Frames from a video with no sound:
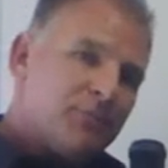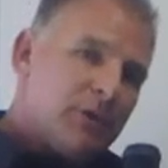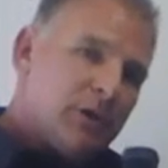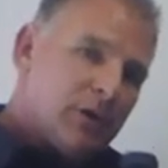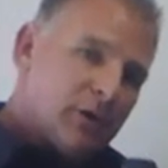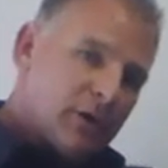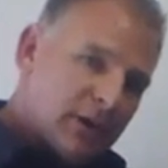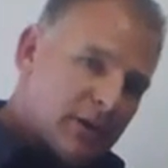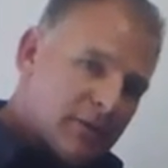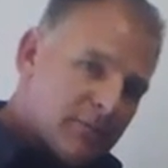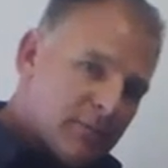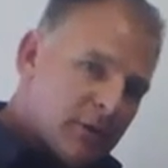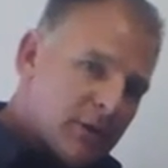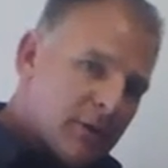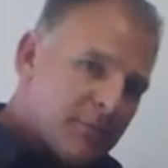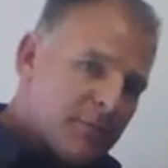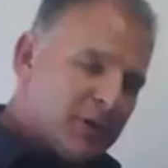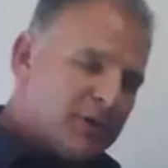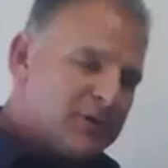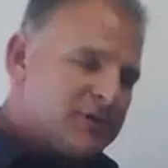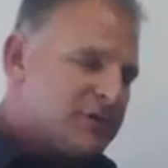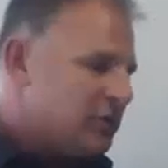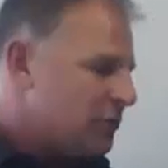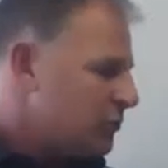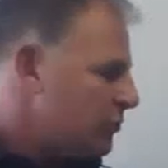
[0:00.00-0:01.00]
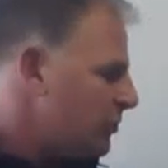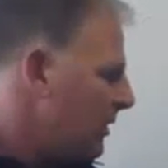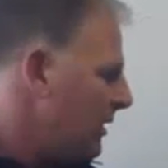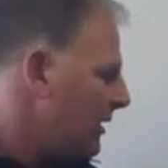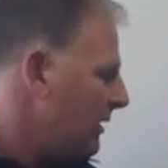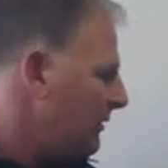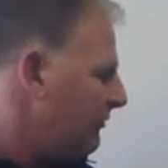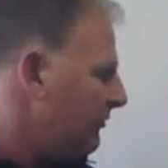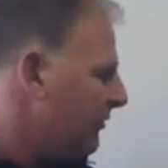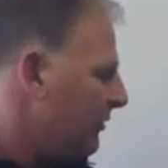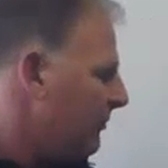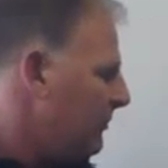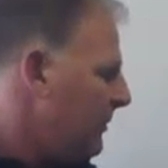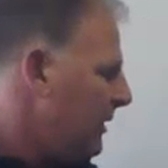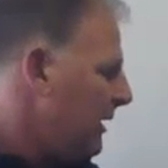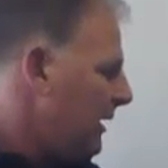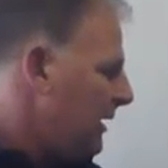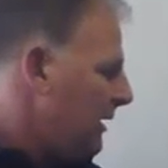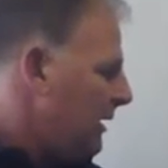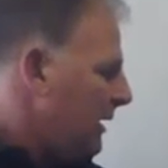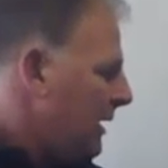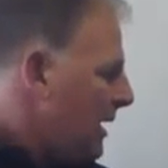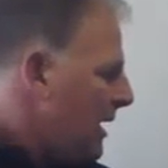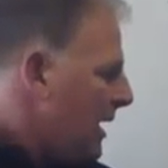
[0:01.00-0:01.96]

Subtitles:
you'll get the personal training from me,